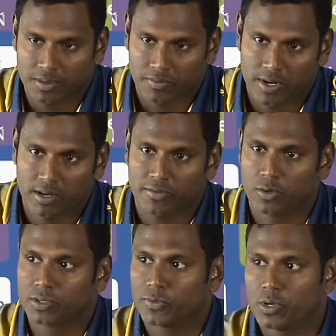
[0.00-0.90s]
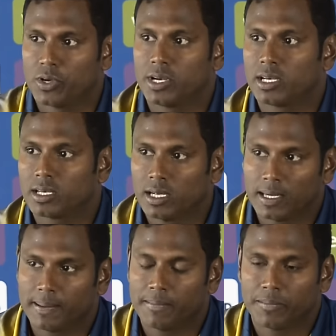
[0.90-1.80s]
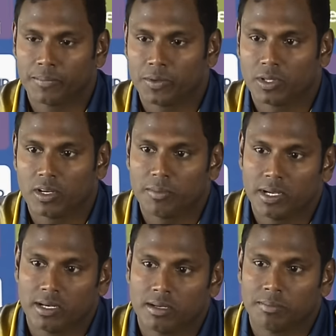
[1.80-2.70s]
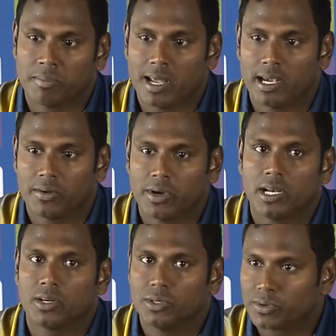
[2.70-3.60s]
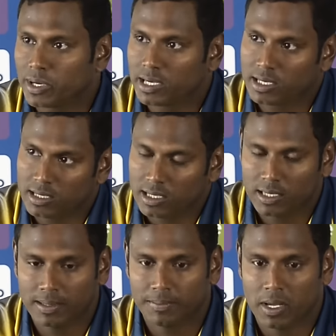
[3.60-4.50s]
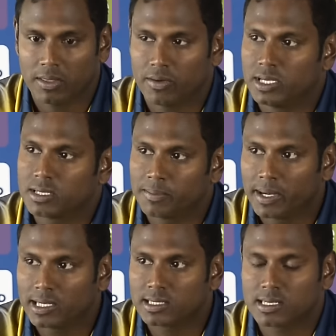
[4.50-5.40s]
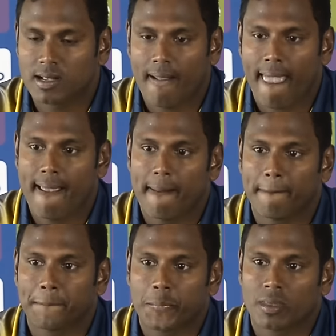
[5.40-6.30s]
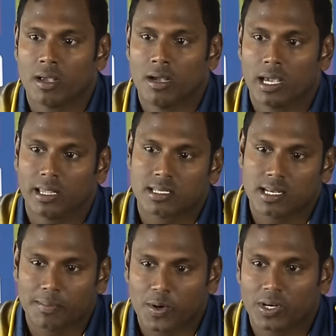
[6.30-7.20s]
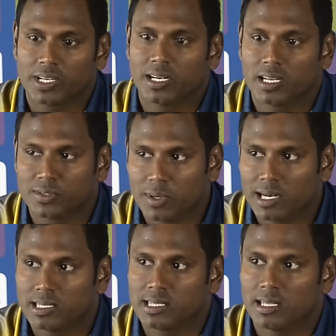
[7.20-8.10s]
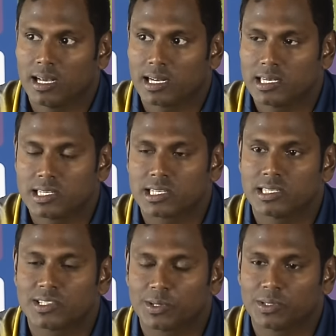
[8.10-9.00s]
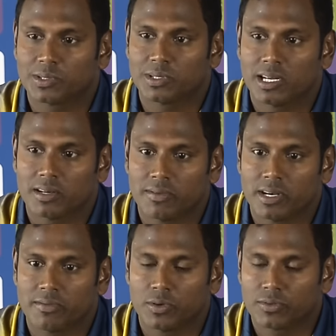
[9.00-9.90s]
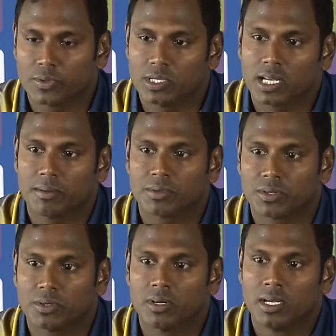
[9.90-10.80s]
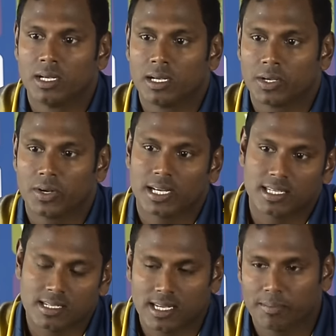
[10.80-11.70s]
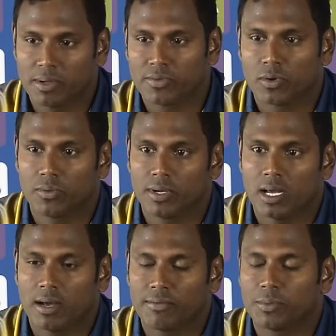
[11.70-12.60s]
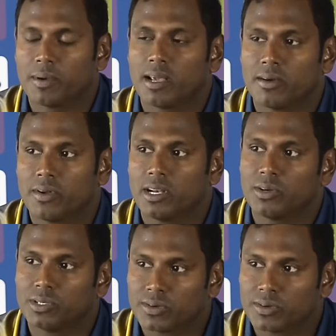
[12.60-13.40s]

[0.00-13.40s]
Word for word: very forceful unit. Uh, you know, they've been playing really good cricket uh, in the recent past, um, in the subcontinent as well as in their conditions. So, so they are a very forceful team. So, you know, as I said before, we have to play really good